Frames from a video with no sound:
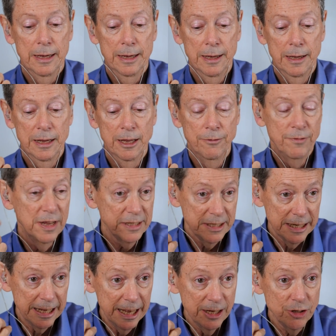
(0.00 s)
uh,
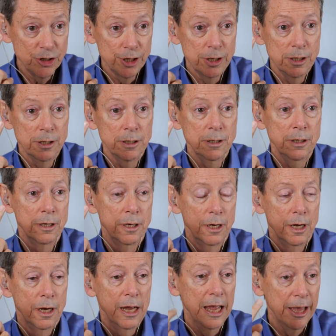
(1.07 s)
investigation,
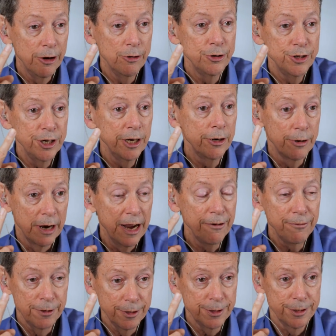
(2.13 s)
energy or
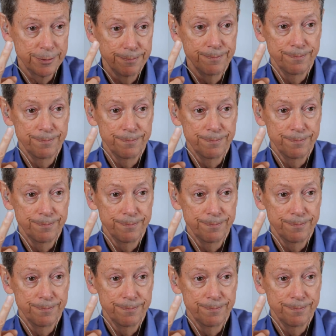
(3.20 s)
effort.